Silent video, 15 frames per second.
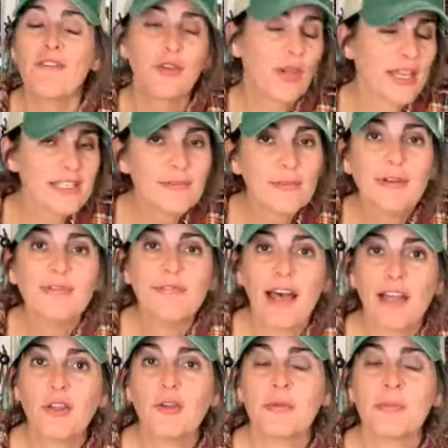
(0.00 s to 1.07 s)
You guys have been
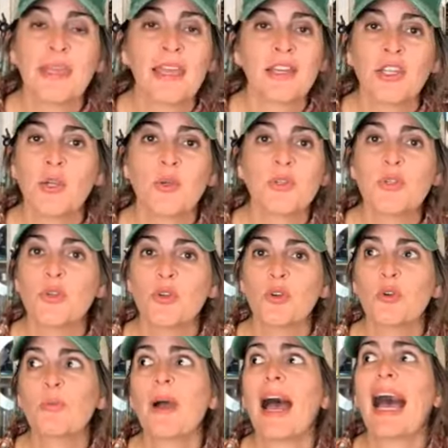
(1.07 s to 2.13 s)
following me on
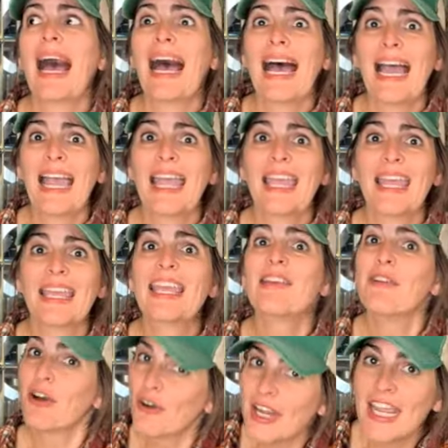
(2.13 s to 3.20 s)
YouTube. I
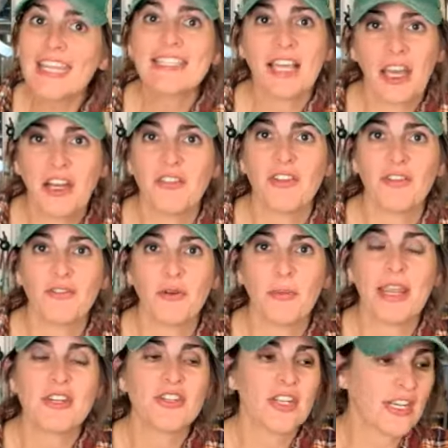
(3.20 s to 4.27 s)
give out a ton of
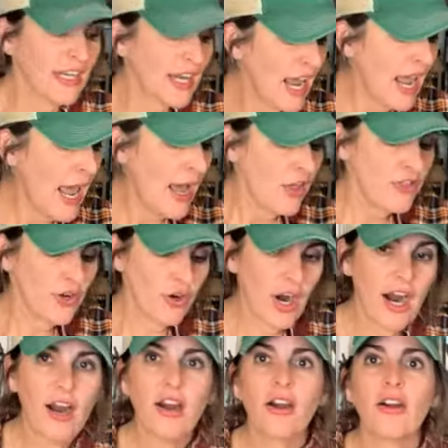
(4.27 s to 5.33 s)
information. There
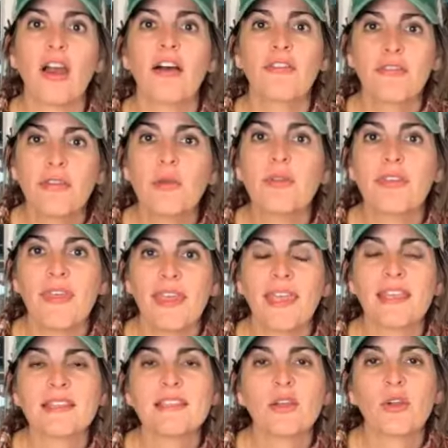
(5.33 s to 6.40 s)
are a few
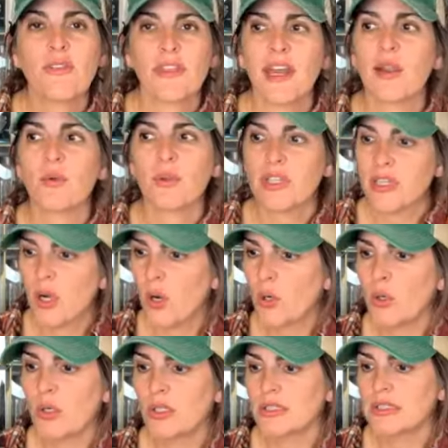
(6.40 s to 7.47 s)
things, though, that I really
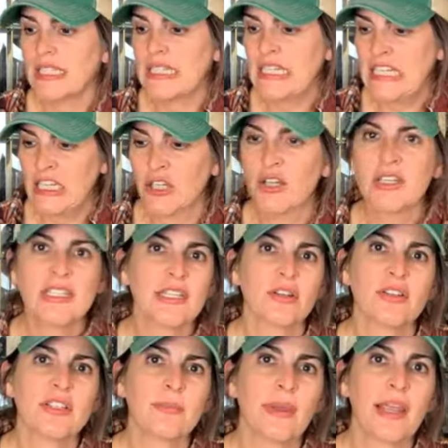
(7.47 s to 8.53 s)
hold near and
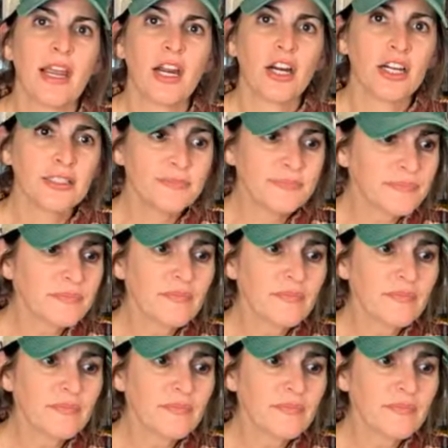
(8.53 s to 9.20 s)
dear to my heart.